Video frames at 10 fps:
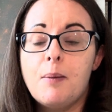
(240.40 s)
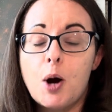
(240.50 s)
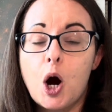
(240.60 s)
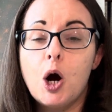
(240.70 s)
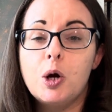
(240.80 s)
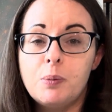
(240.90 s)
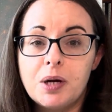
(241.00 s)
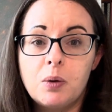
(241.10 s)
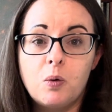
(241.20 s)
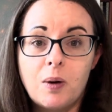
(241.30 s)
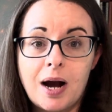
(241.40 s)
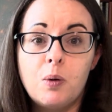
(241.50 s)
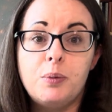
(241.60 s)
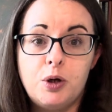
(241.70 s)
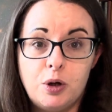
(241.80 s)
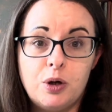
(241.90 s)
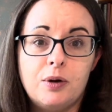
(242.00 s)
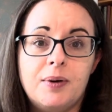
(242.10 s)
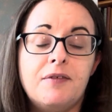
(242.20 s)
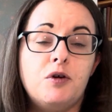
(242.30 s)
I'm hoping will help
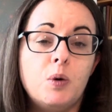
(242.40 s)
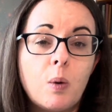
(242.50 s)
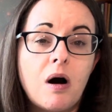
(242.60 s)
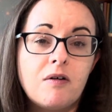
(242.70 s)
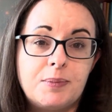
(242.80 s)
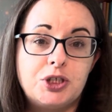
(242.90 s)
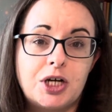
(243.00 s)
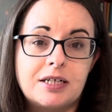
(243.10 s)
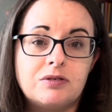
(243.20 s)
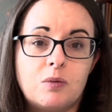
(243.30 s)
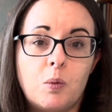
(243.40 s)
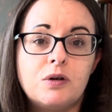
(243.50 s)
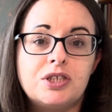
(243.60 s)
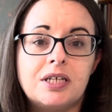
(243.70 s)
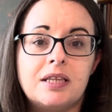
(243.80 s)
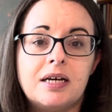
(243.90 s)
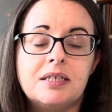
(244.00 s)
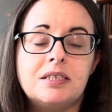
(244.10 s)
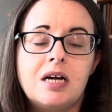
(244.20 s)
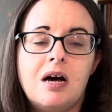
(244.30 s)
you if you are a projector and watching
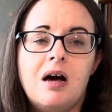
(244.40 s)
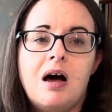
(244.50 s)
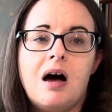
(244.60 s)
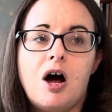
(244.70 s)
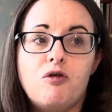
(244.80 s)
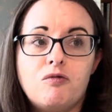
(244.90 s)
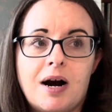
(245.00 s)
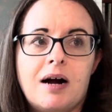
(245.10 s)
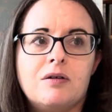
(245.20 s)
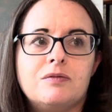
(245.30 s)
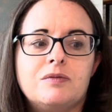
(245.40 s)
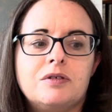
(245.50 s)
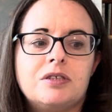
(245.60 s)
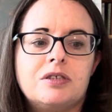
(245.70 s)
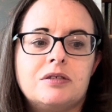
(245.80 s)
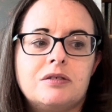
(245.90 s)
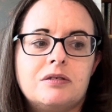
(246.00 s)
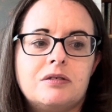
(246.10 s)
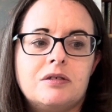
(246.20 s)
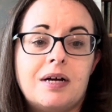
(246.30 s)
this around
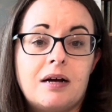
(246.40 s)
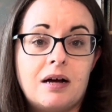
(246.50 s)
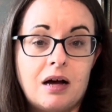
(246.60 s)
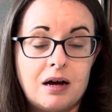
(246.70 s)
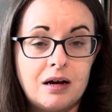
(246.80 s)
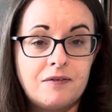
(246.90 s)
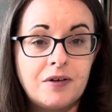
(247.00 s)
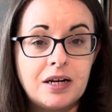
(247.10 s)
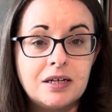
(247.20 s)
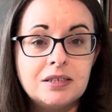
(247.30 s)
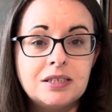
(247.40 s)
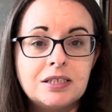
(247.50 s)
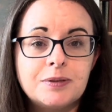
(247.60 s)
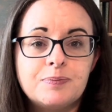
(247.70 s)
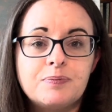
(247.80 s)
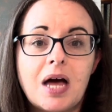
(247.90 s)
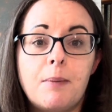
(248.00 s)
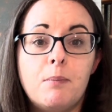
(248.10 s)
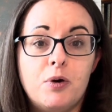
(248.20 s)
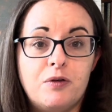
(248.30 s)
fitness
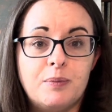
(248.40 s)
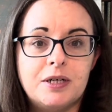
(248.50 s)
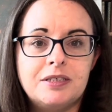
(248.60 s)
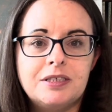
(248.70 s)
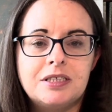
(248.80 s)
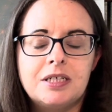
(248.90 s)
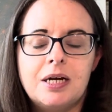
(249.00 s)
and movement,